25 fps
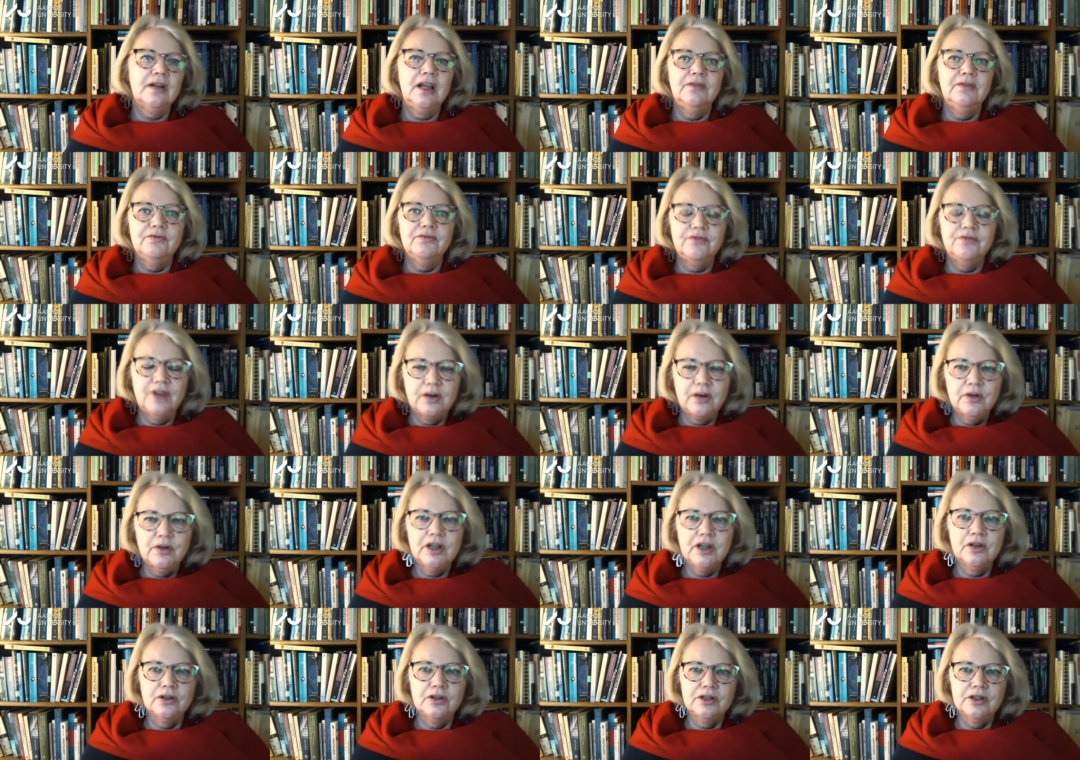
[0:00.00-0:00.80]
and
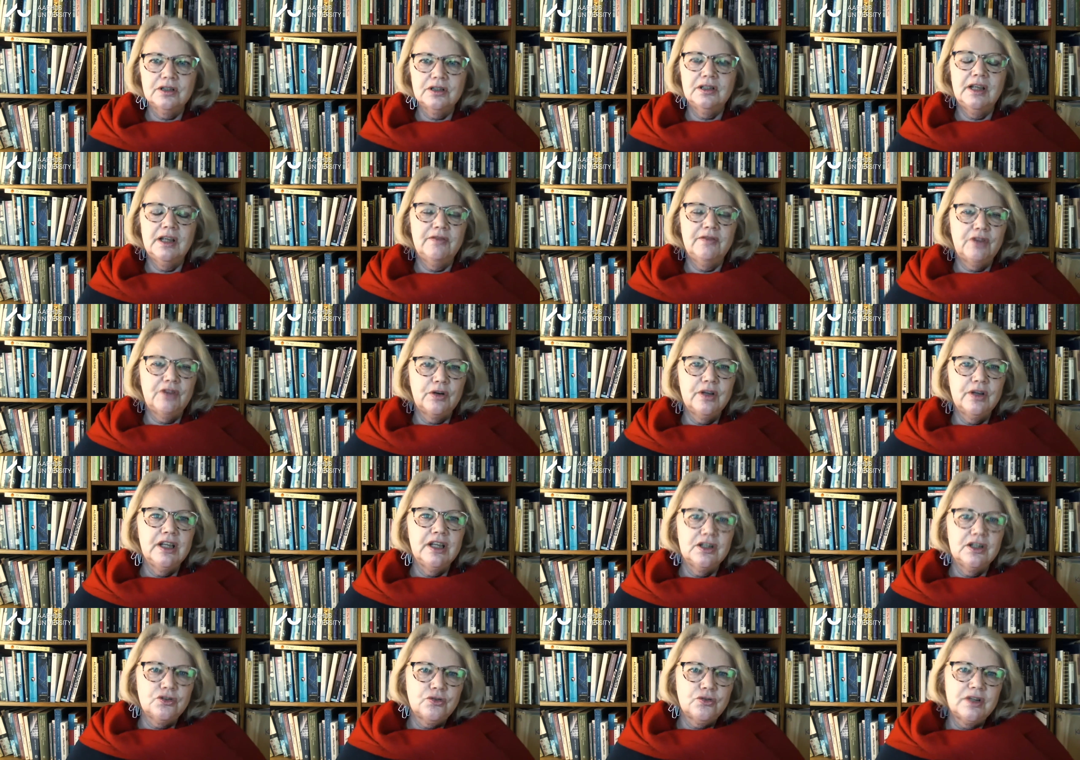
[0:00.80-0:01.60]
very good,
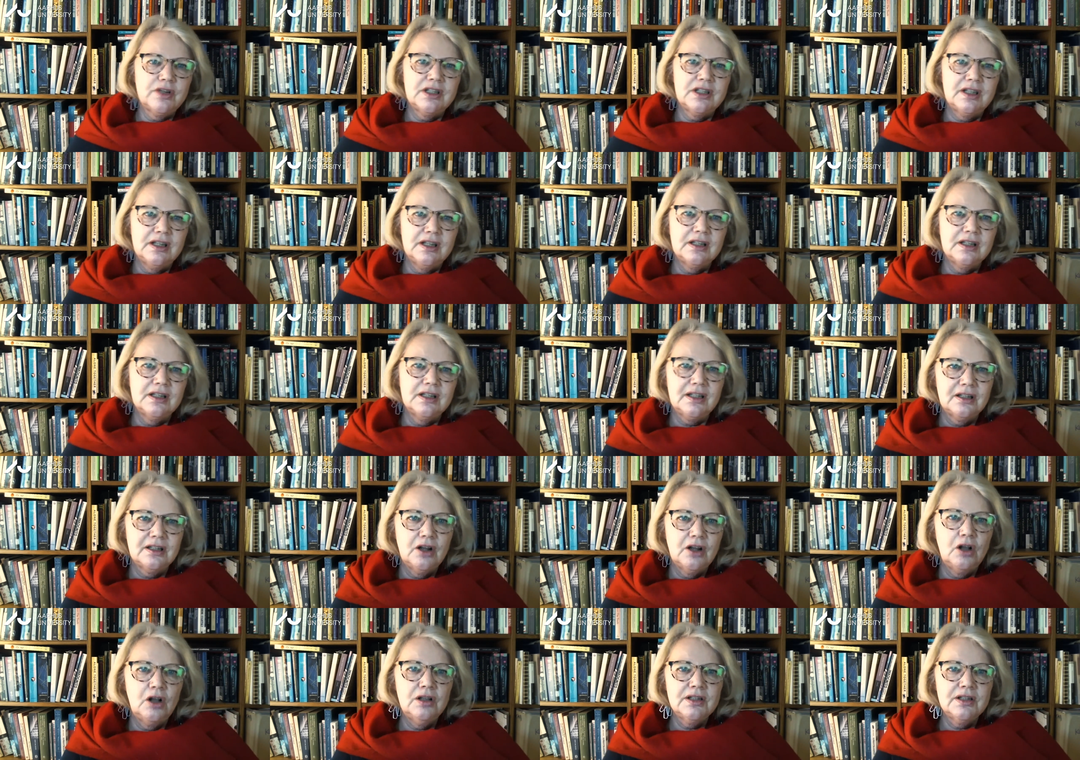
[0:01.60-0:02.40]
very interesting
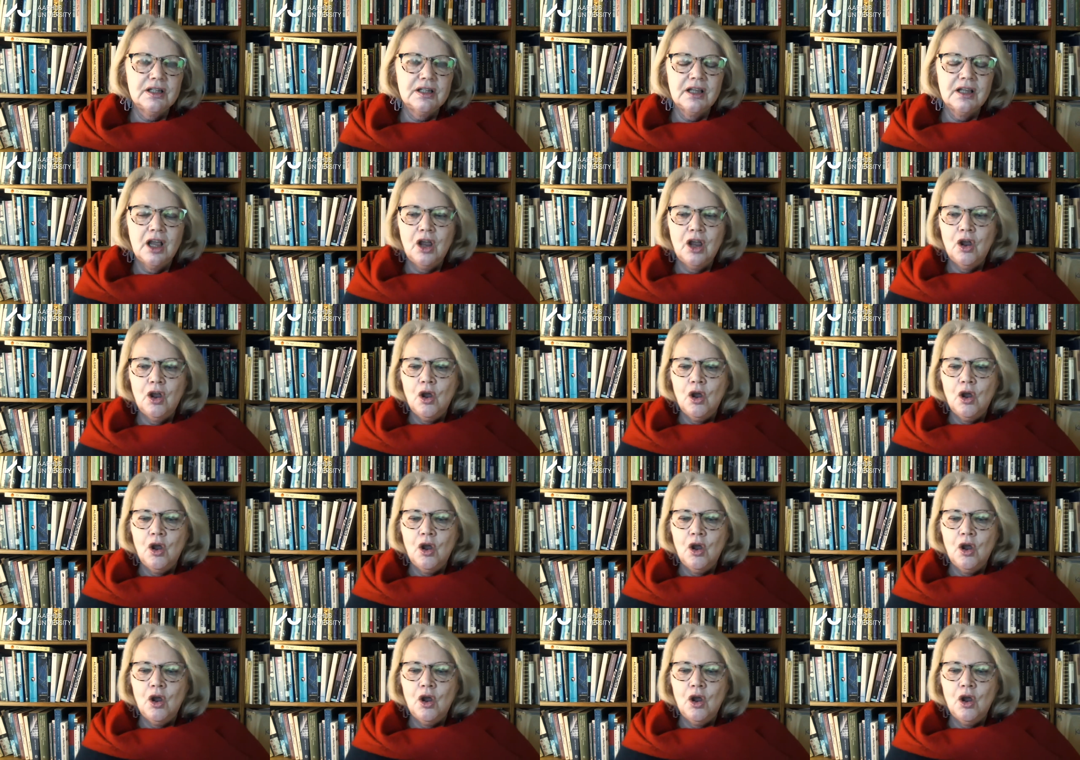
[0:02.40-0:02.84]
technology.